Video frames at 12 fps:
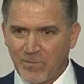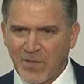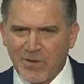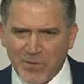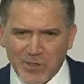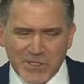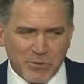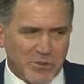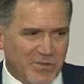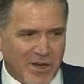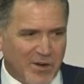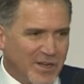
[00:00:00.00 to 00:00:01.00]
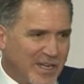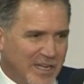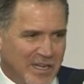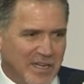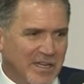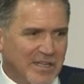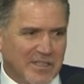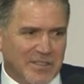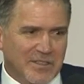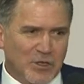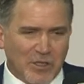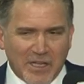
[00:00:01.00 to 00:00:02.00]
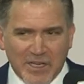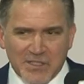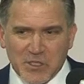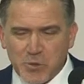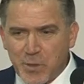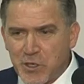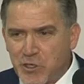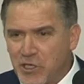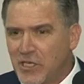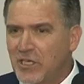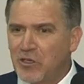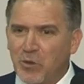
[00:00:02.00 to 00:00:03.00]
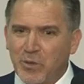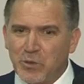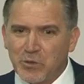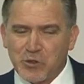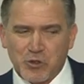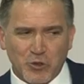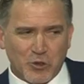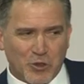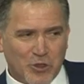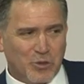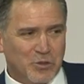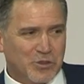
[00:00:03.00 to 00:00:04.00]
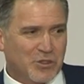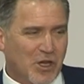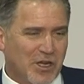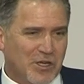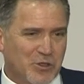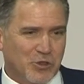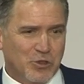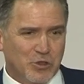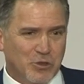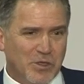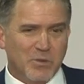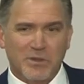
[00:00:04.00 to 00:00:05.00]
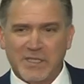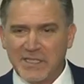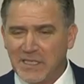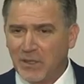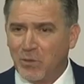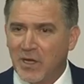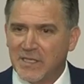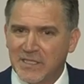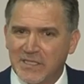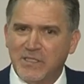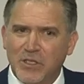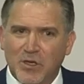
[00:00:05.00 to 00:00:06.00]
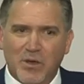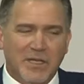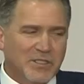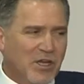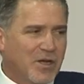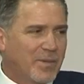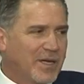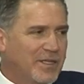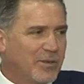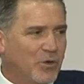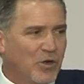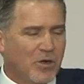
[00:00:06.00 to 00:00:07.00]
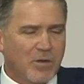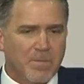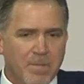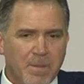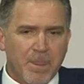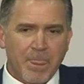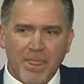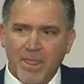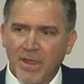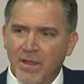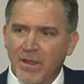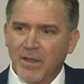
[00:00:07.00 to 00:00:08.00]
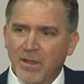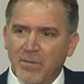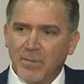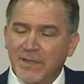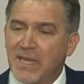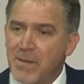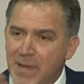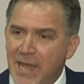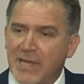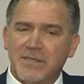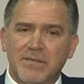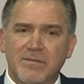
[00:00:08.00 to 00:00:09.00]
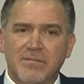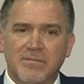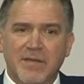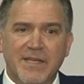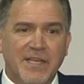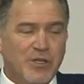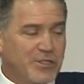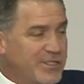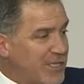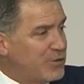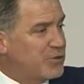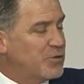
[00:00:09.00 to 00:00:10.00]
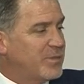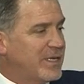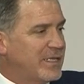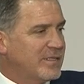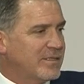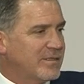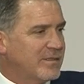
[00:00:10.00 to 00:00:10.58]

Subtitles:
At first it was very, a lot of suspicion, nobody was sure who was talking to who and what the deal was. I talk about it in the book. But they met, and they continued to meet.